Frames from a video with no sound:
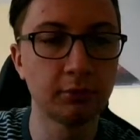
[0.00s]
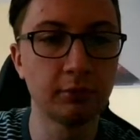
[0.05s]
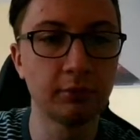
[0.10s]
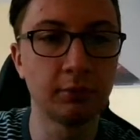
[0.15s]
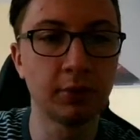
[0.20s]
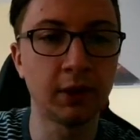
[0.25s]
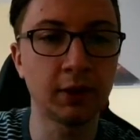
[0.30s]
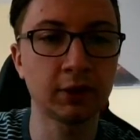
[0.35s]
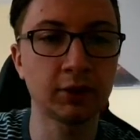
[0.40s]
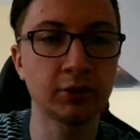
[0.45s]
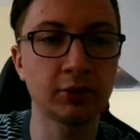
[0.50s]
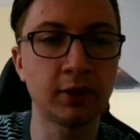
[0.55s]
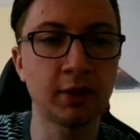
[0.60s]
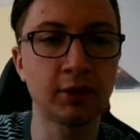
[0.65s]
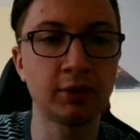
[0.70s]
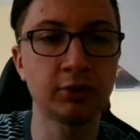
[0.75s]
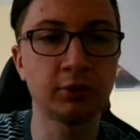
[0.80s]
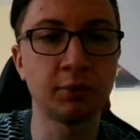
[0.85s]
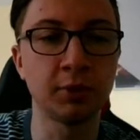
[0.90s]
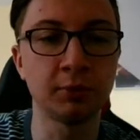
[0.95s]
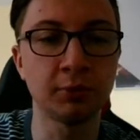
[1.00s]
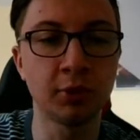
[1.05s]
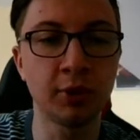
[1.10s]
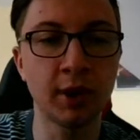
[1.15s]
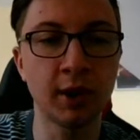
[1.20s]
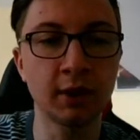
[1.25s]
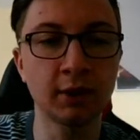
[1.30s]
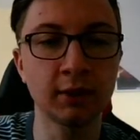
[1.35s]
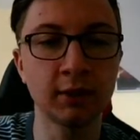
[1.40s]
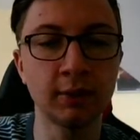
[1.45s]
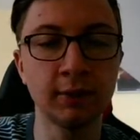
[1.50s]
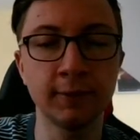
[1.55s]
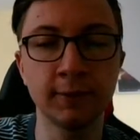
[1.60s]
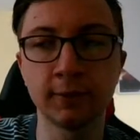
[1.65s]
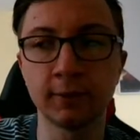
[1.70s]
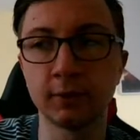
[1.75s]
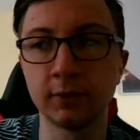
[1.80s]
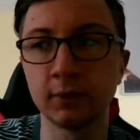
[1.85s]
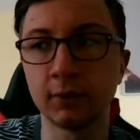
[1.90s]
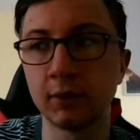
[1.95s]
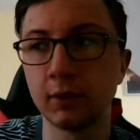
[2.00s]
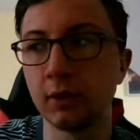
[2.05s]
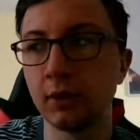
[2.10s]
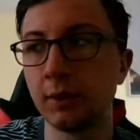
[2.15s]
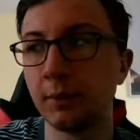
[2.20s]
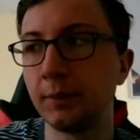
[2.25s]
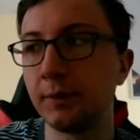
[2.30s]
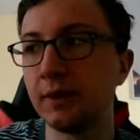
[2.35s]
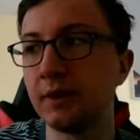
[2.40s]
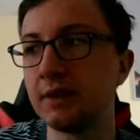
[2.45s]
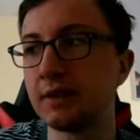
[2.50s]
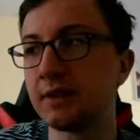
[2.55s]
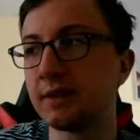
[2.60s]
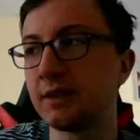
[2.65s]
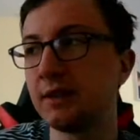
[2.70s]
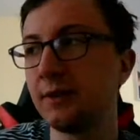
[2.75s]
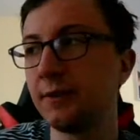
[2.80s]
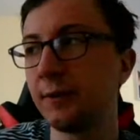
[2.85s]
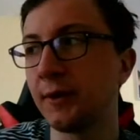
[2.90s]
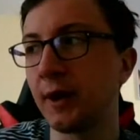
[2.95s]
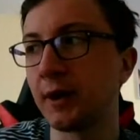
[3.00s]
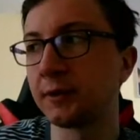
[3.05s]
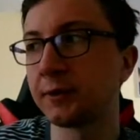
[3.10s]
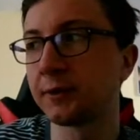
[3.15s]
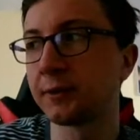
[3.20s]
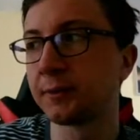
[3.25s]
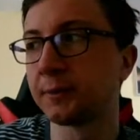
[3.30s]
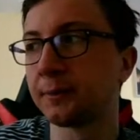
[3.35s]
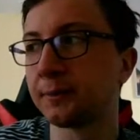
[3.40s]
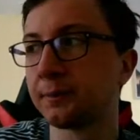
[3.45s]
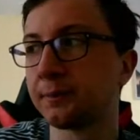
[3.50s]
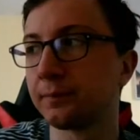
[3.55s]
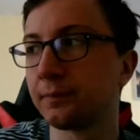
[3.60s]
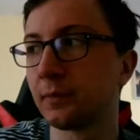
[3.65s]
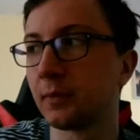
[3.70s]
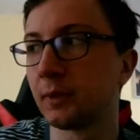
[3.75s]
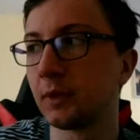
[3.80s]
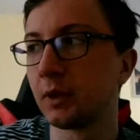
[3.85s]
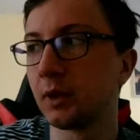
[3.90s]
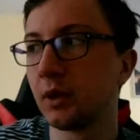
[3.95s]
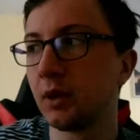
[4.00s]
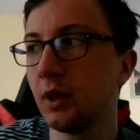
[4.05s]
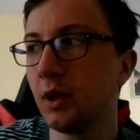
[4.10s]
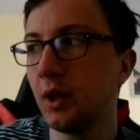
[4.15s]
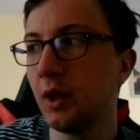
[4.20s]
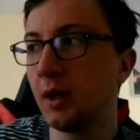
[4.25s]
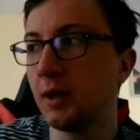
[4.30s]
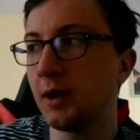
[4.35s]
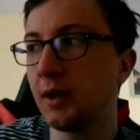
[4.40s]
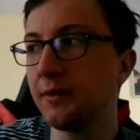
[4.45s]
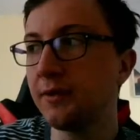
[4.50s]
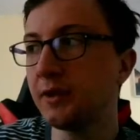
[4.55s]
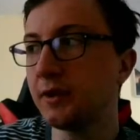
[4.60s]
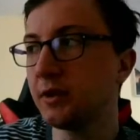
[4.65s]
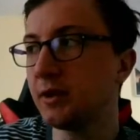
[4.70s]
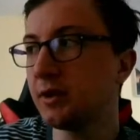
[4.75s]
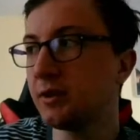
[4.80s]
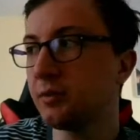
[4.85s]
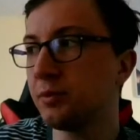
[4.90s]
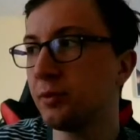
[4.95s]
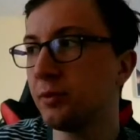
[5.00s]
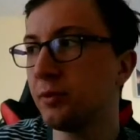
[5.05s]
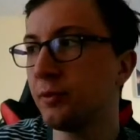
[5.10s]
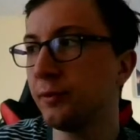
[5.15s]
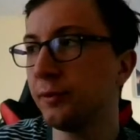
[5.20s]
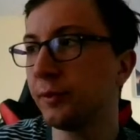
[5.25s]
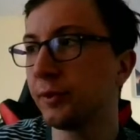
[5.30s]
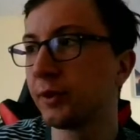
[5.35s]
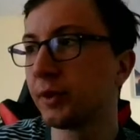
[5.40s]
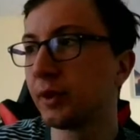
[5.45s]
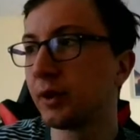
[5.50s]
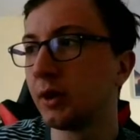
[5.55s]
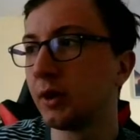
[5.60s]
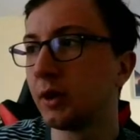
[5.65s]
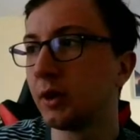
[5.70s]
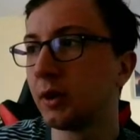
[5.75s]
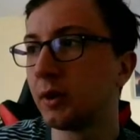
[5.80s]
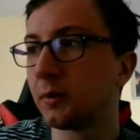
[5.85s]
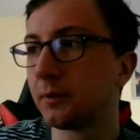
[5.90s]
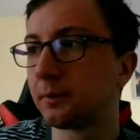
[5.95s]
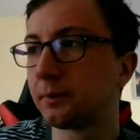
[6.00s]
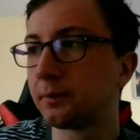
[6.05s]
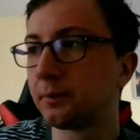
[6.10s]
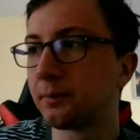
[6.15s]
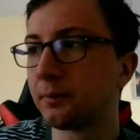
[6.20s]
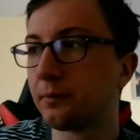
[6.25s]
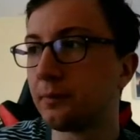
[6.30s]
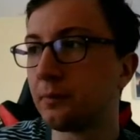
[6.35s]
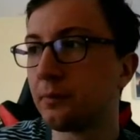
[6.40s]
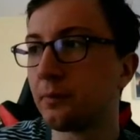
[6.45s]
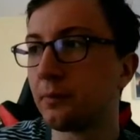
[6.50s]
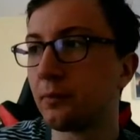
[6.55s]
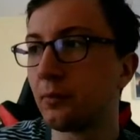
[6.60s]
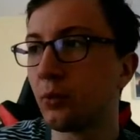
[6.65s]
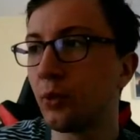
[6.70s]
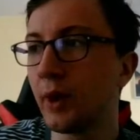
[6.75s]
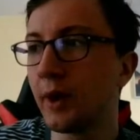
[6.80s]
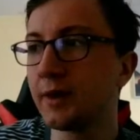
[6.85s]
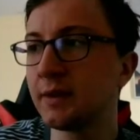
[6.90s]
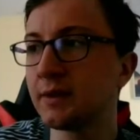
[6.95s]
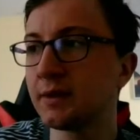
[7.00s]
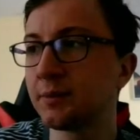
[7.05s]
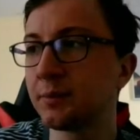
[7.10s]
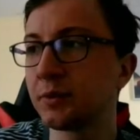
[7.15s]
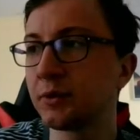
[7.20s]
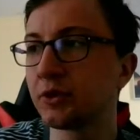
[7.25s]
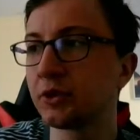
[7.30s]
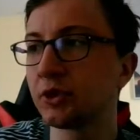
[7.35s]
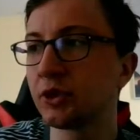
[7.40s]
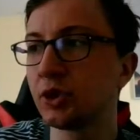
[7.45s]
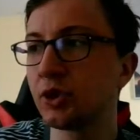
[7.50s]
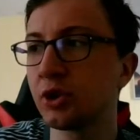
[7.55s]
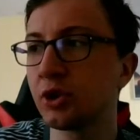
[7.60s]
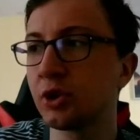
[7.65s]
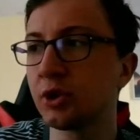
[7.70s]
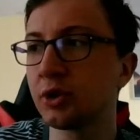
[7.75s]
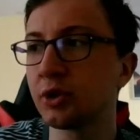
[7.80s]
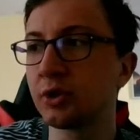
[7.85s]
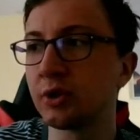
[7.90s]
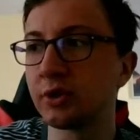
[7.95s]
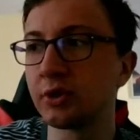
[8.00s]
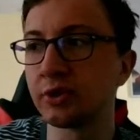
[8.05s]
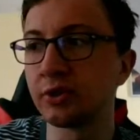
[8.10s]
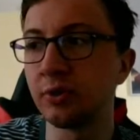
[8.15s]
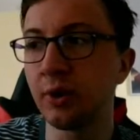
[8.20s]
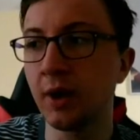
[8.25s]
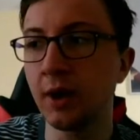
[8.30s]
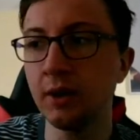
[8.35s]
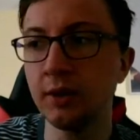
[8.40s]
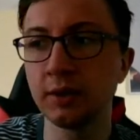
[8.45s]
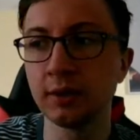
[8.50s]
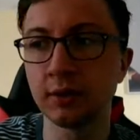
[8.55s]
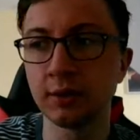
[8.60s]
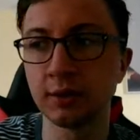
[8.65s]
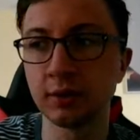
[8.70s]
Black tried to be more active, played c5. And after this move, white's position is great.